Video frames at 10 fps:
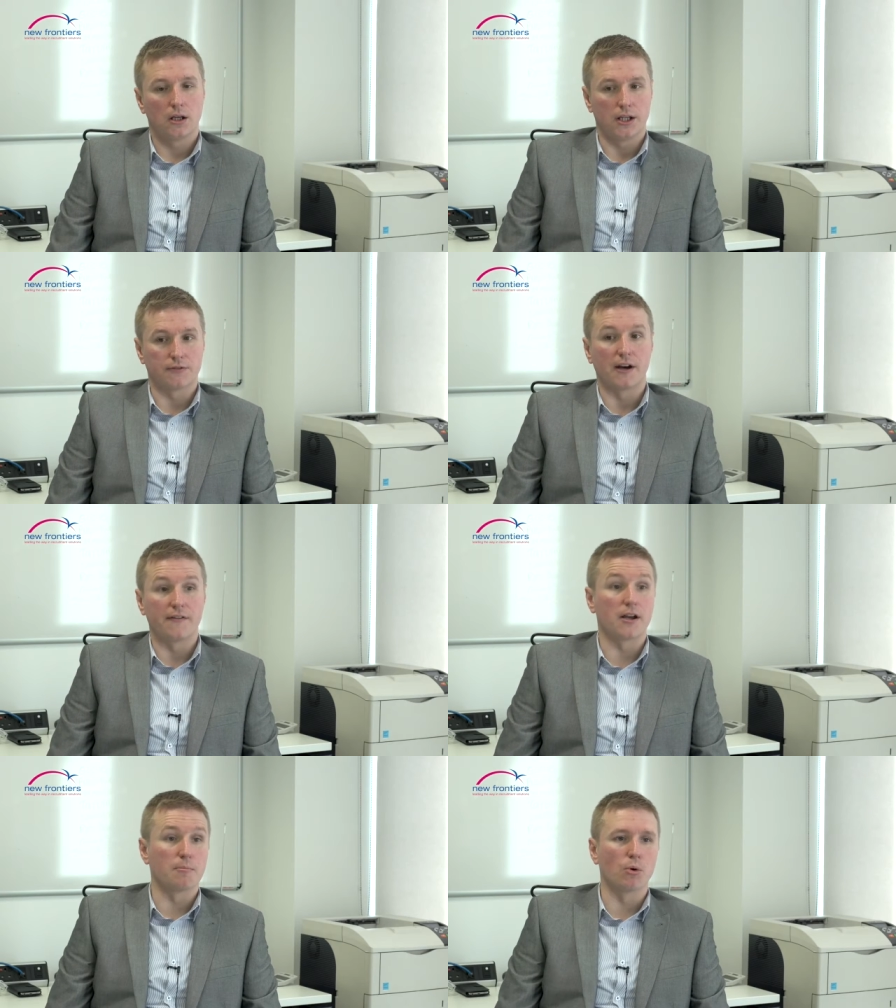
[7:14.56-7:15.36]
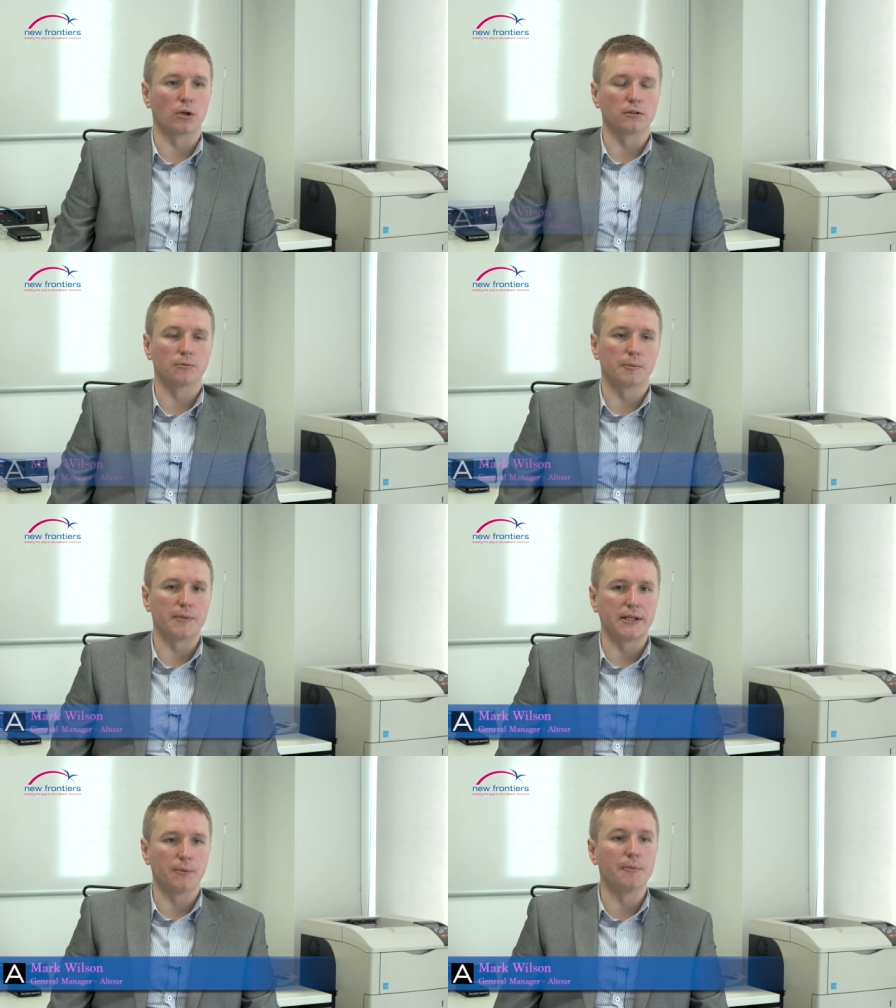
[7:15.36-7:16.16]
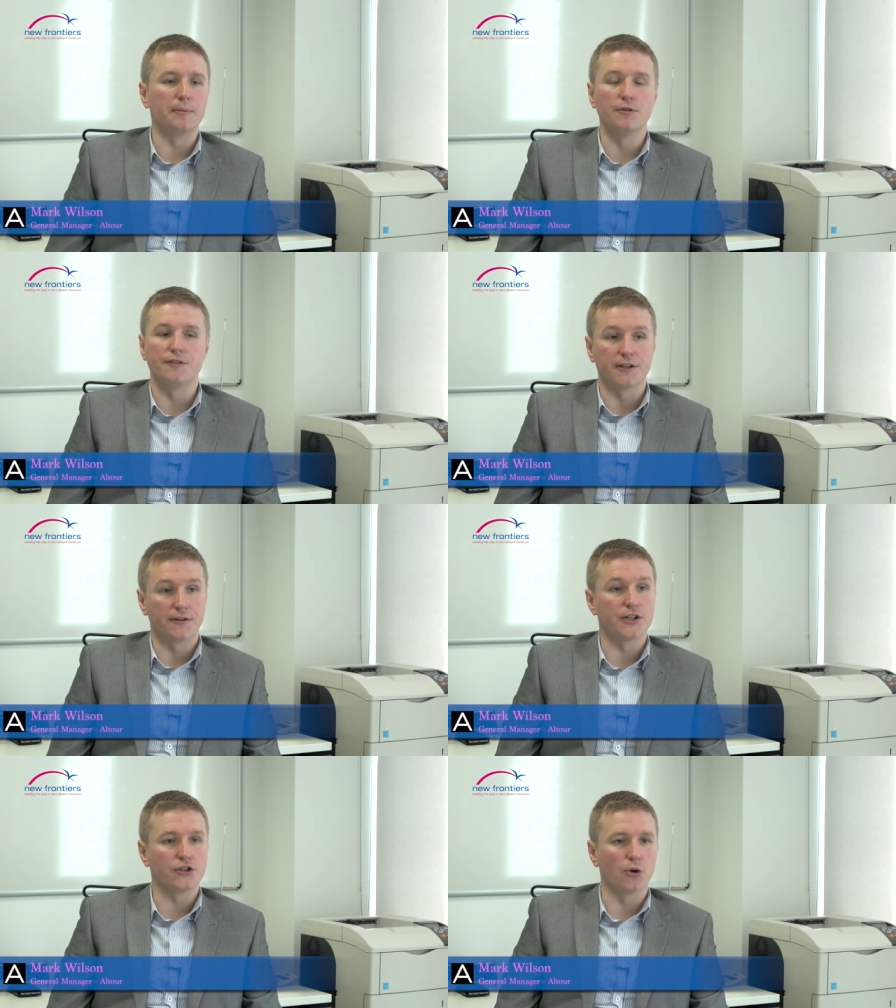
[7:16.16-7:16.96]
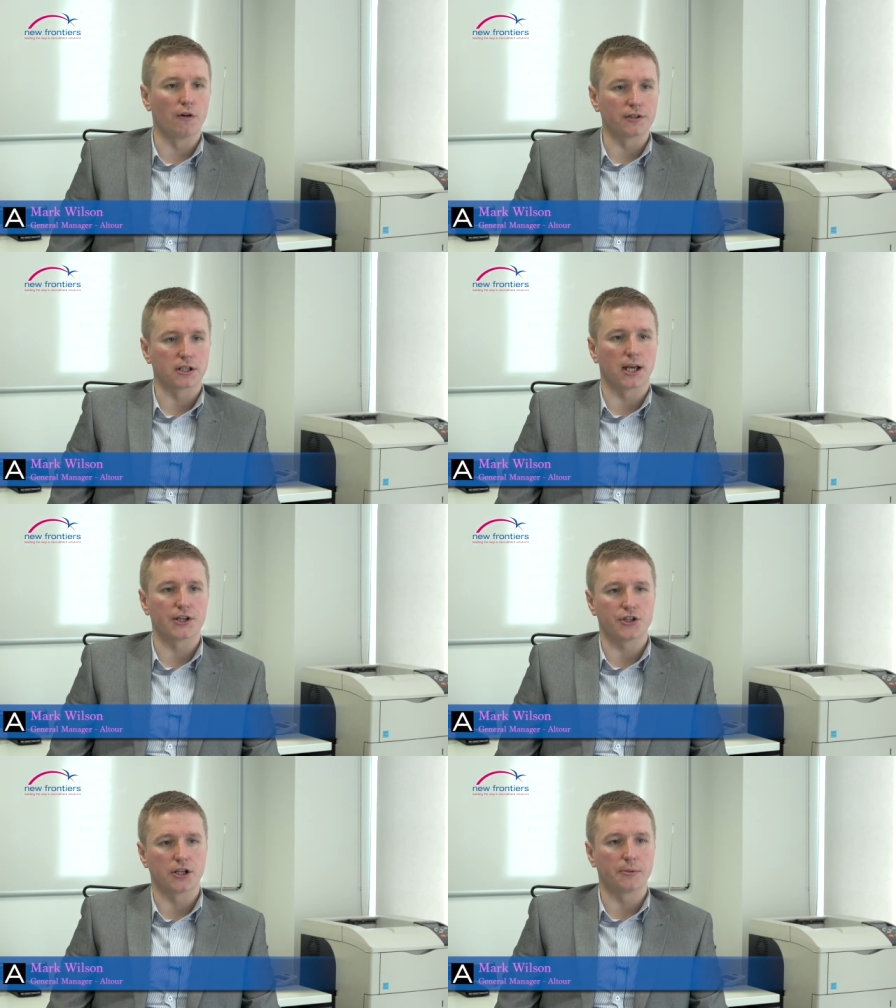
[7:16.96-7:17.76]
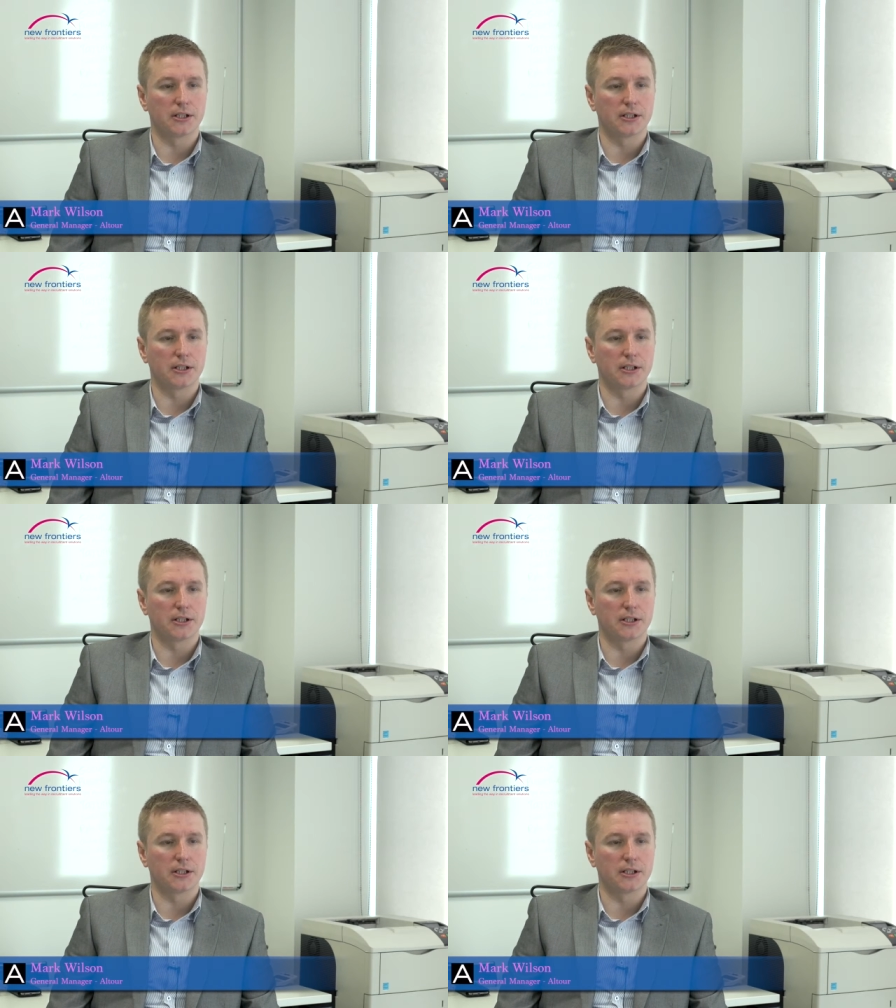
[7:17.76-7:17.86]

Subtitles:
It's very, very important. When we moved into this new office last year,